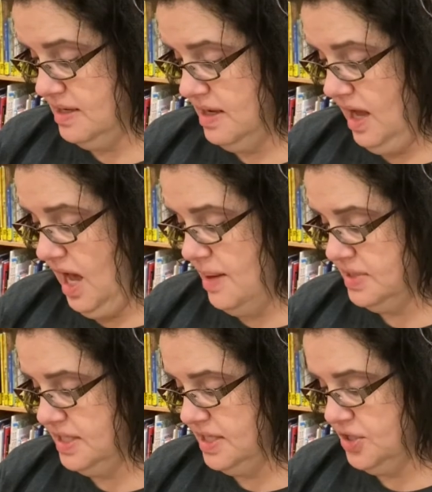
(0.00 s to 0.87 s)

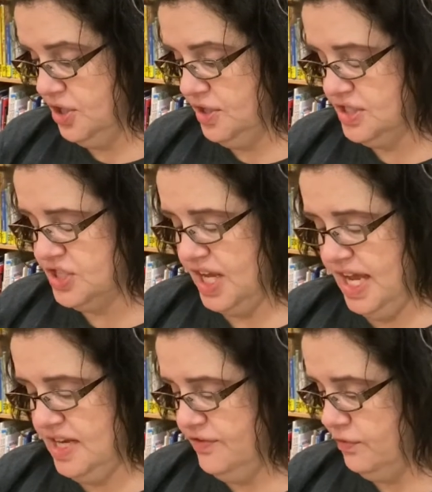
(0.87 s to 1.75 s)
Homily encouraged
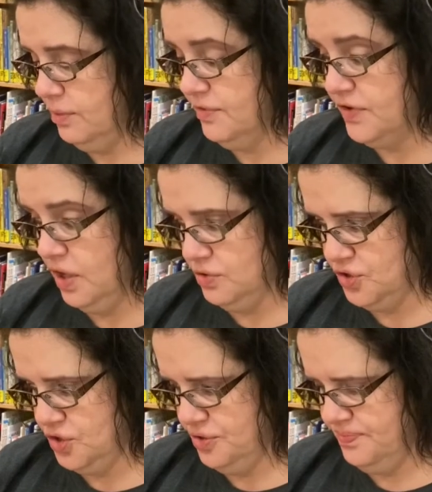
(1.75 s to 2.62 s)
any form of
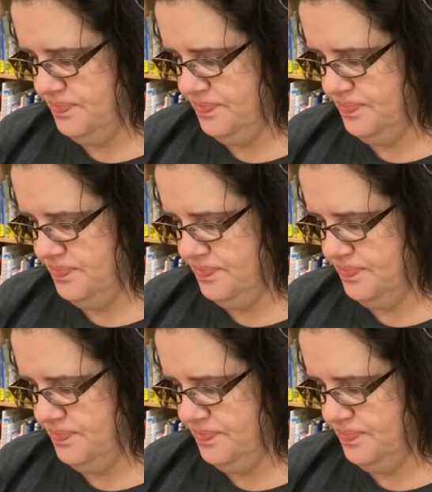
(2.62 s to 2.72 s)
culture.